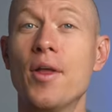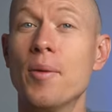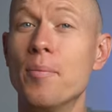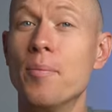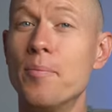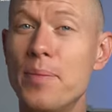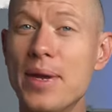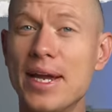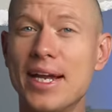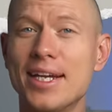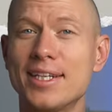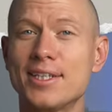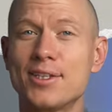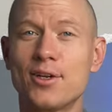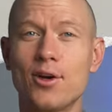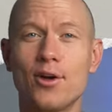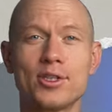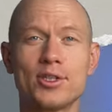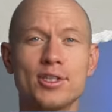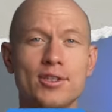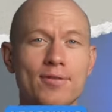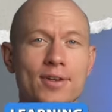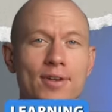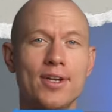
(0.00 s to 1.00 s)
biggest cost of
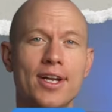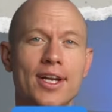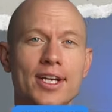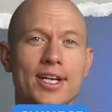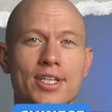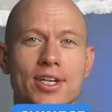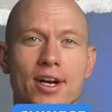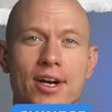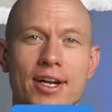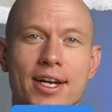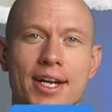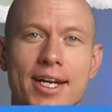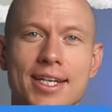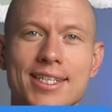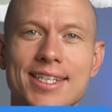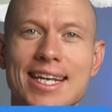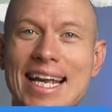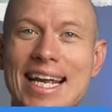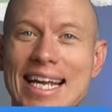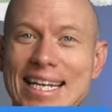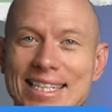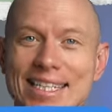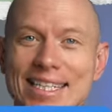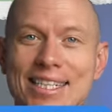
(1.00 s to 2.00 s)
learning Chinese
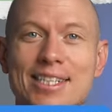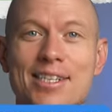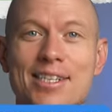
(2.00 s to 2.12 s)
isn't